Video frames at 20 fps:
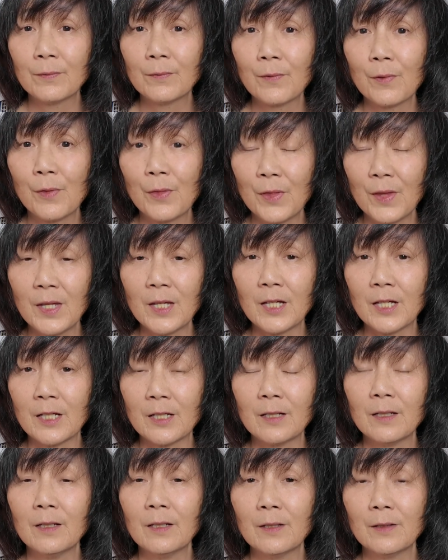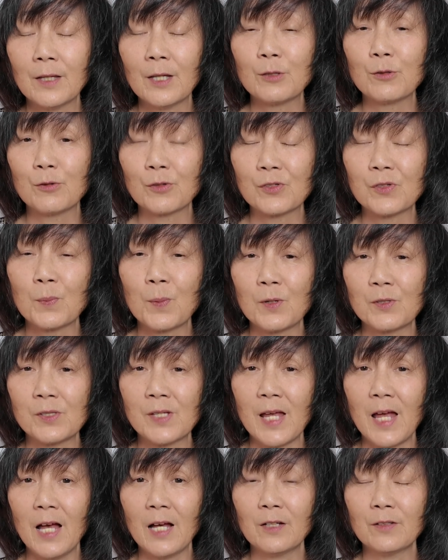thing that you're supposed
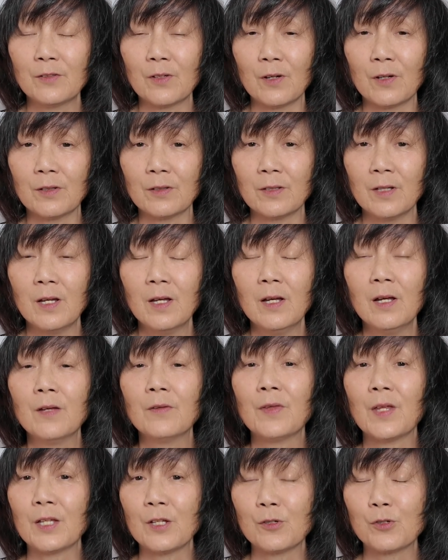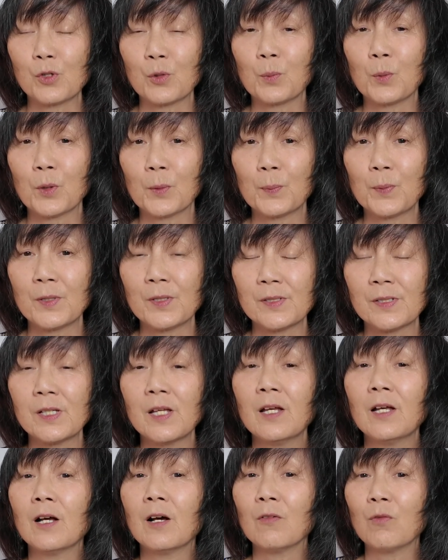to act on that is your purpose
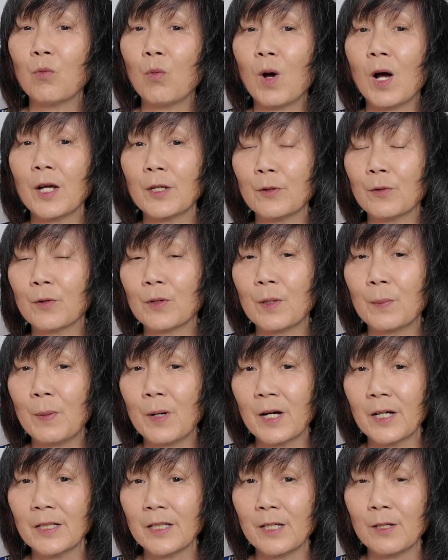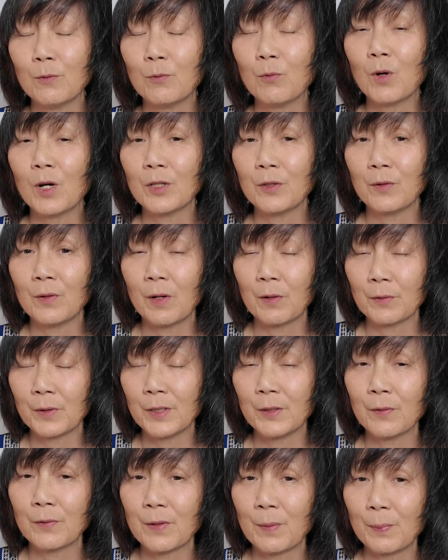of why you're in a body, why you are
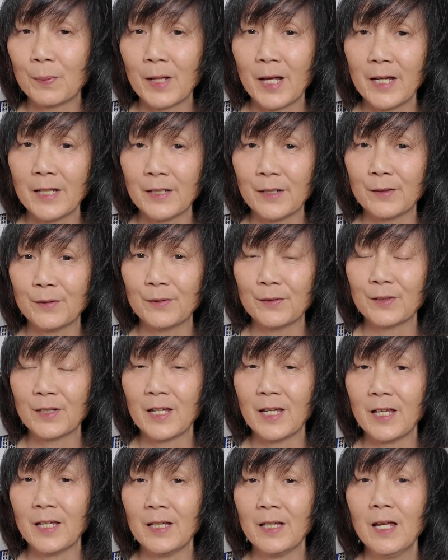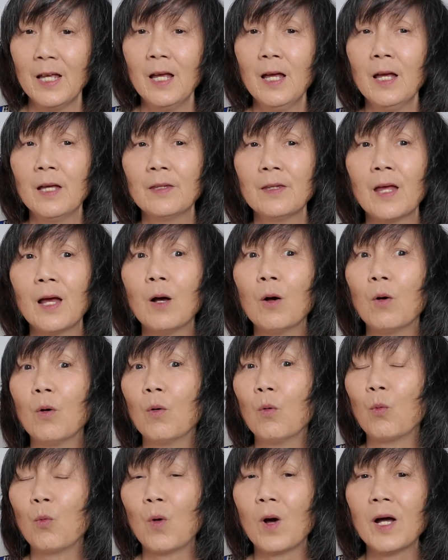here on the planet, okay? Now,
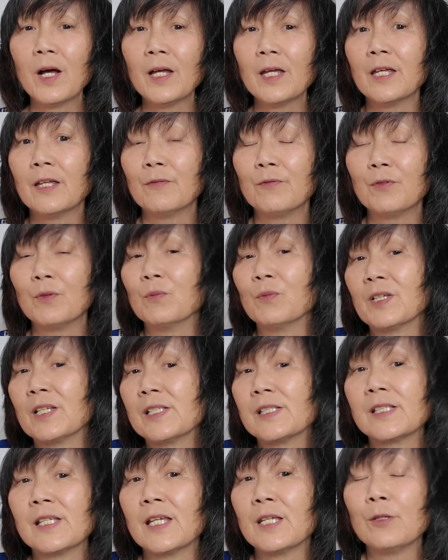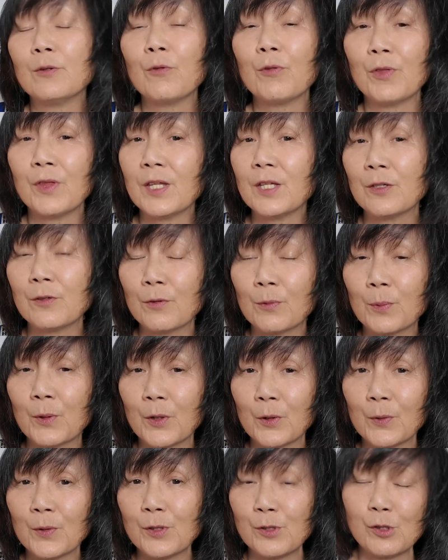let's say you think your
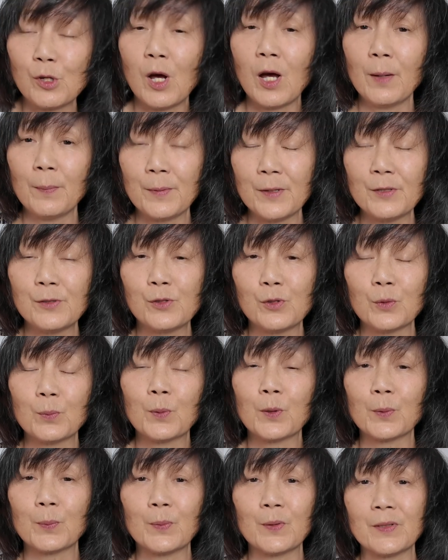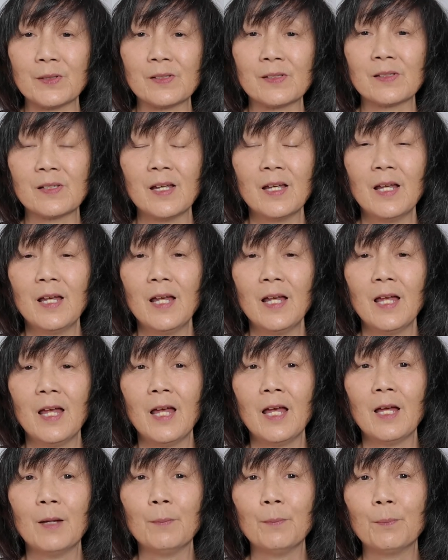current job is your purpose,
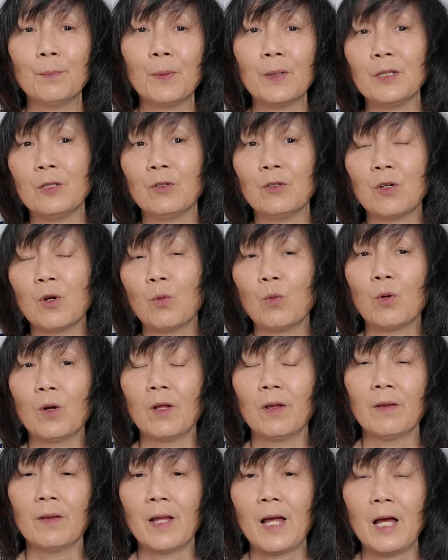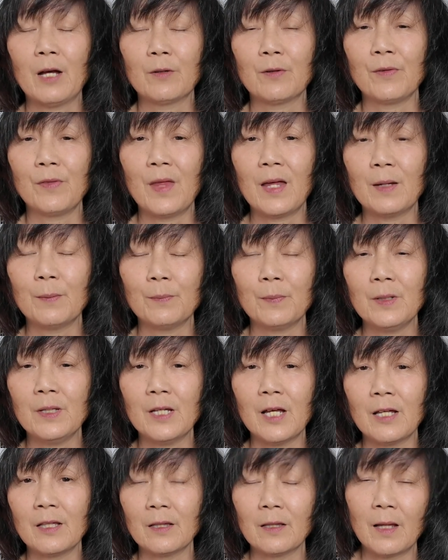but you go, well, how could that
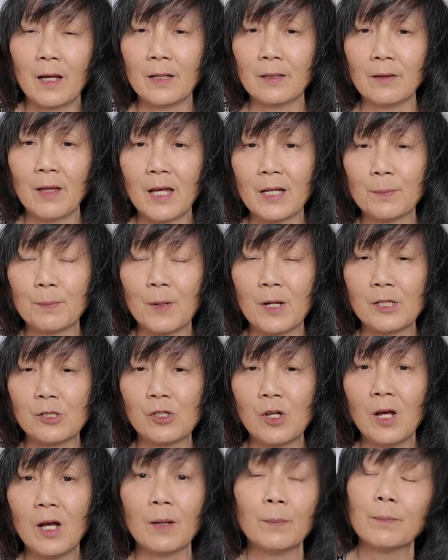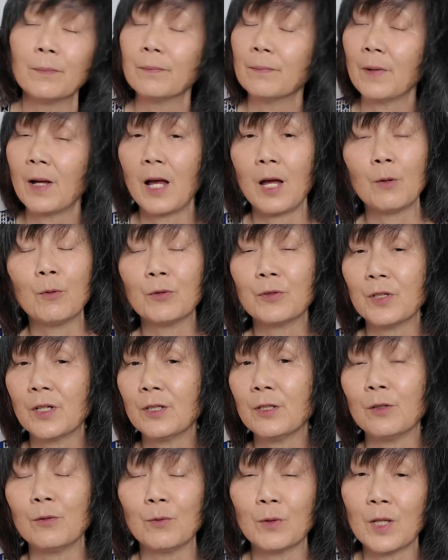be? I like my job. I will tell
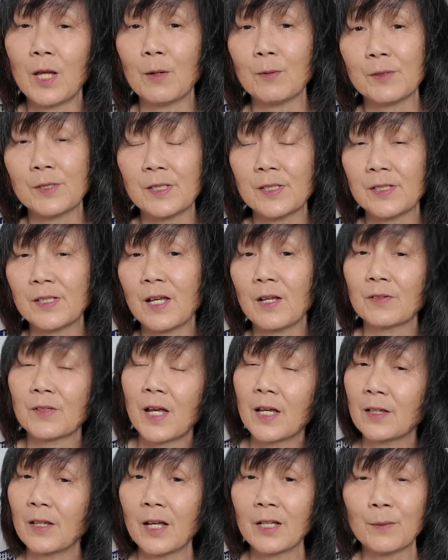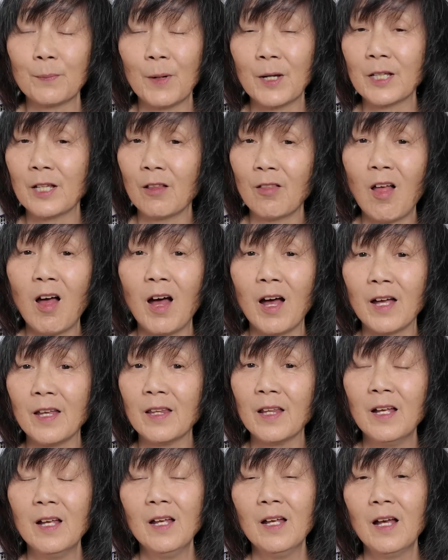you, when I was in sales, I liked mine a
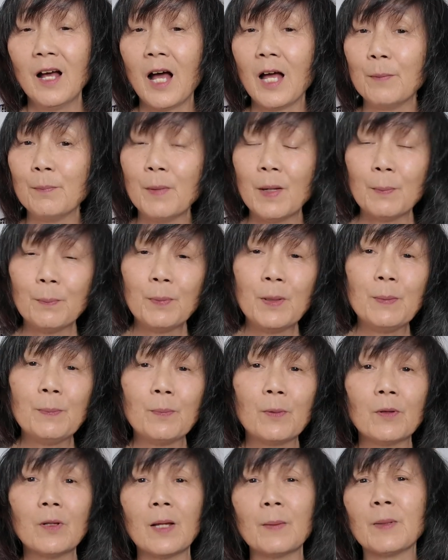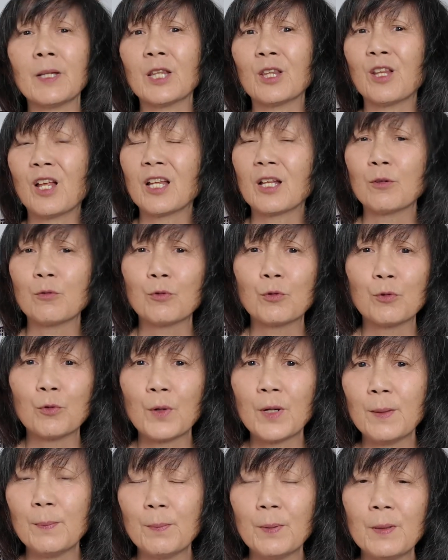lot. I met people. I met a lot of
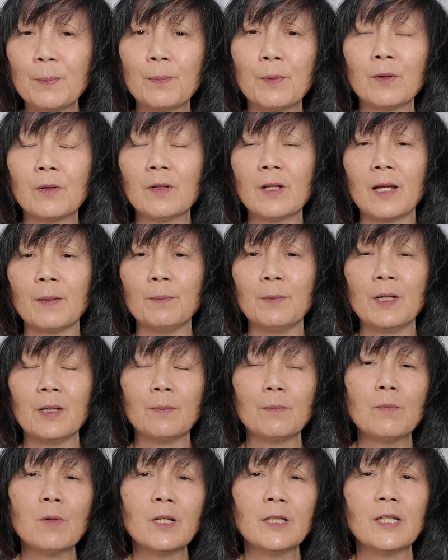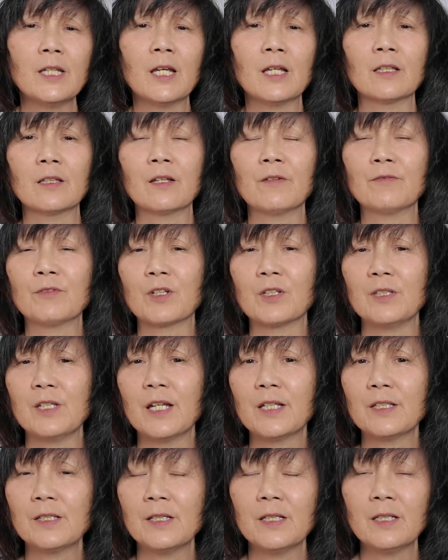great people. I made money. I loved
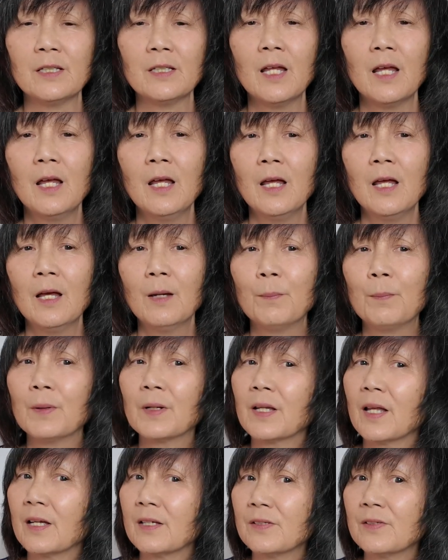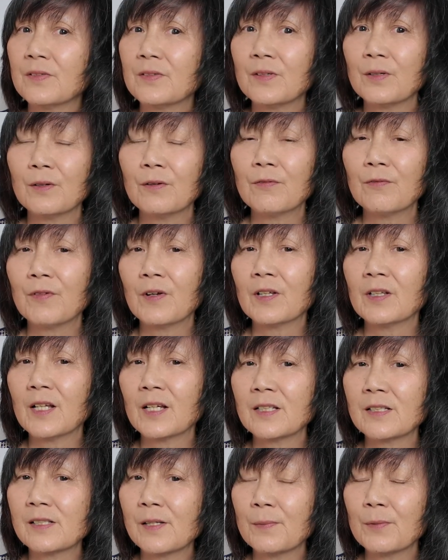connecting. But I still felt
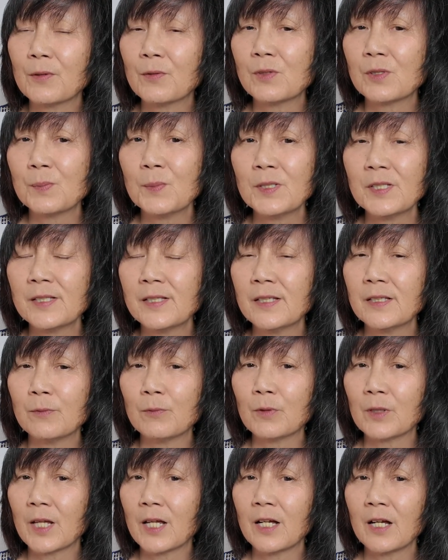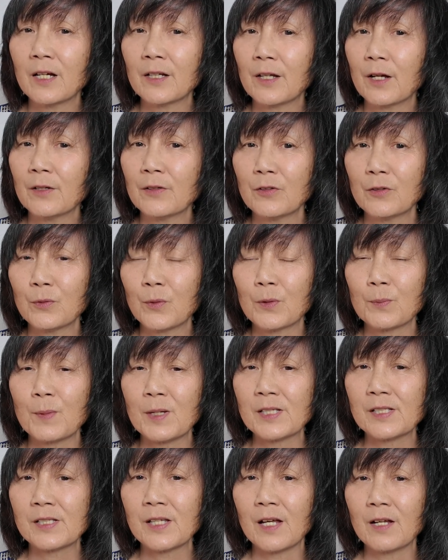like something was missing when I got honest with
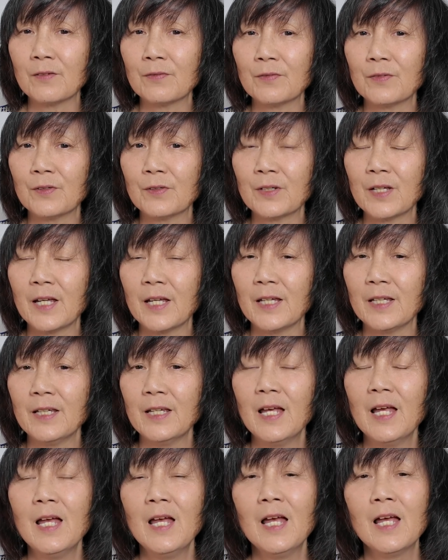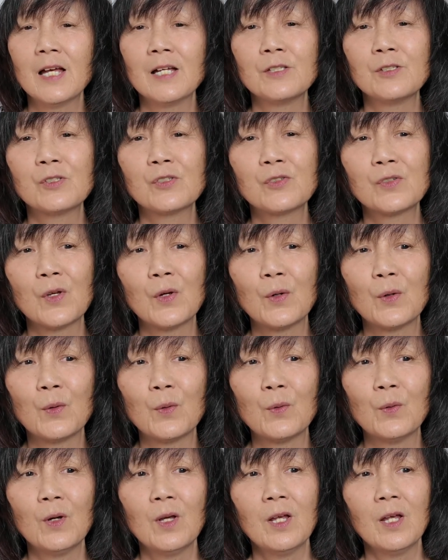myself, okay? And
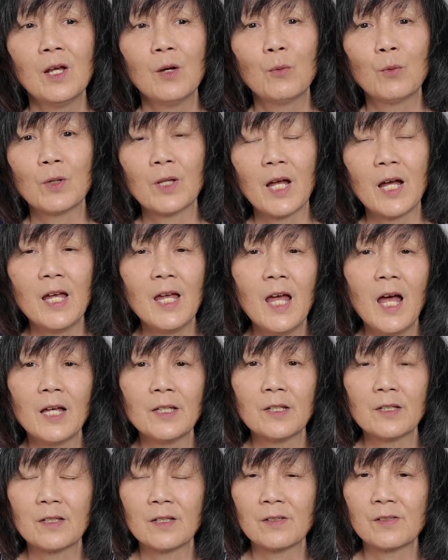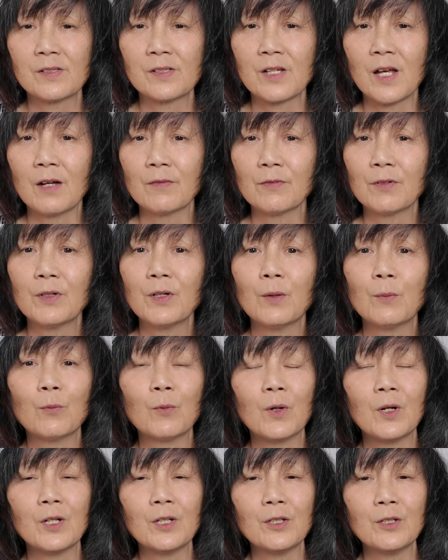so what I had to discover, and
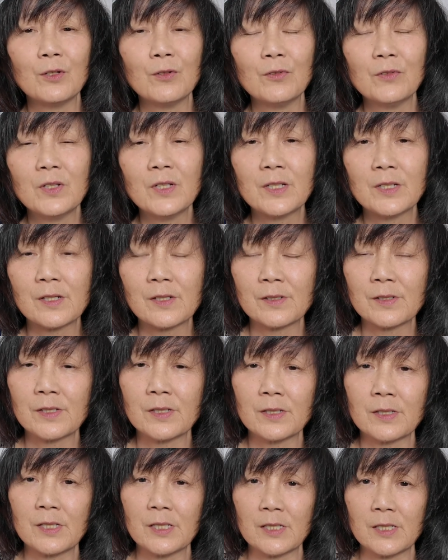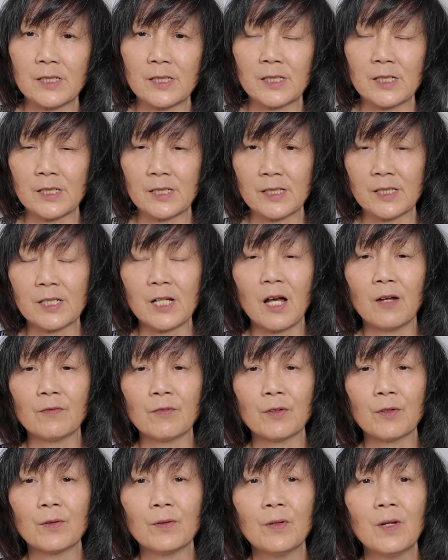what you need to
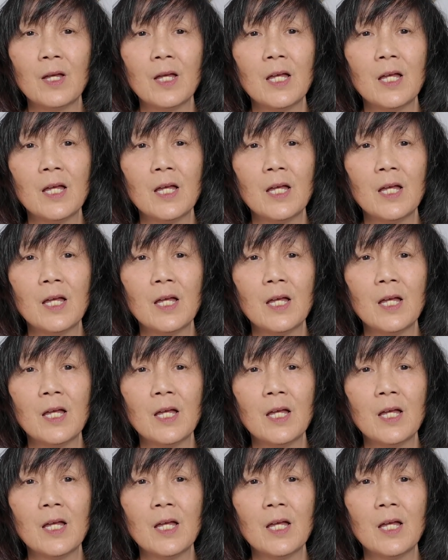discover,